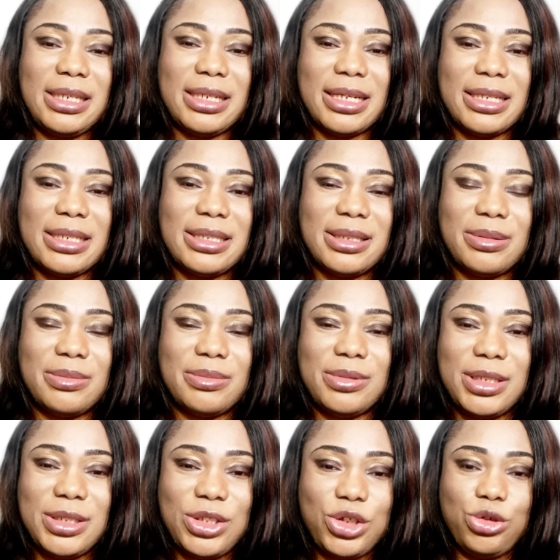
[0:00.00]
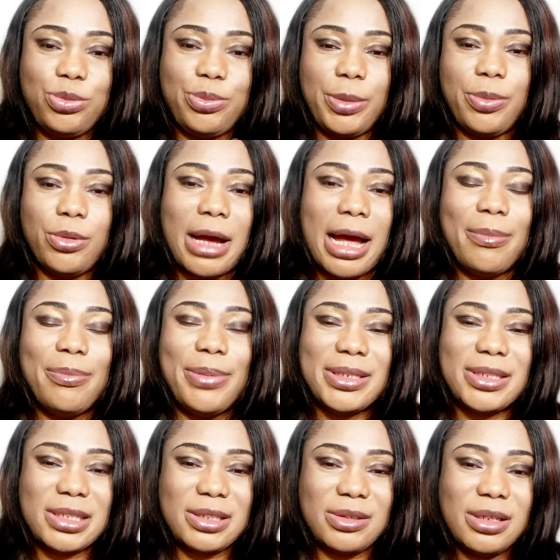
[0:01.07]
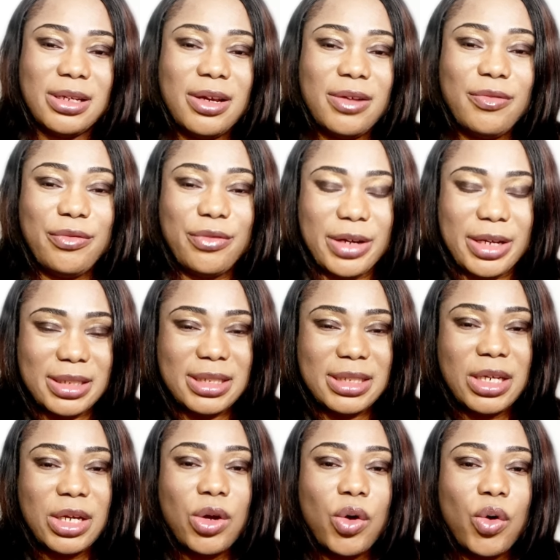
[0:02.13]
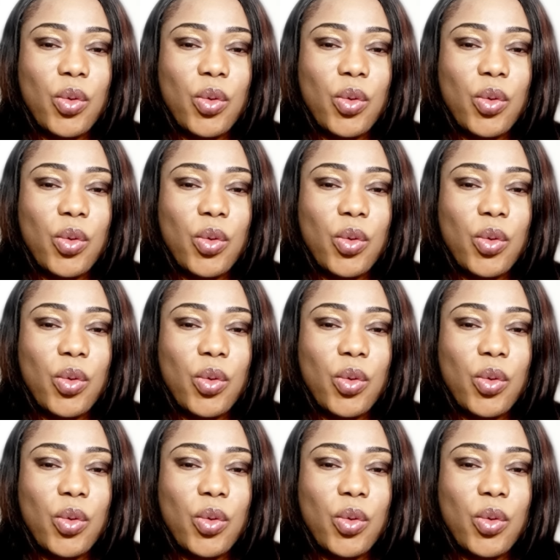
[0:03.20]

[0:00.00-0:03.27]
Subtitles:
that these two people, her best friends,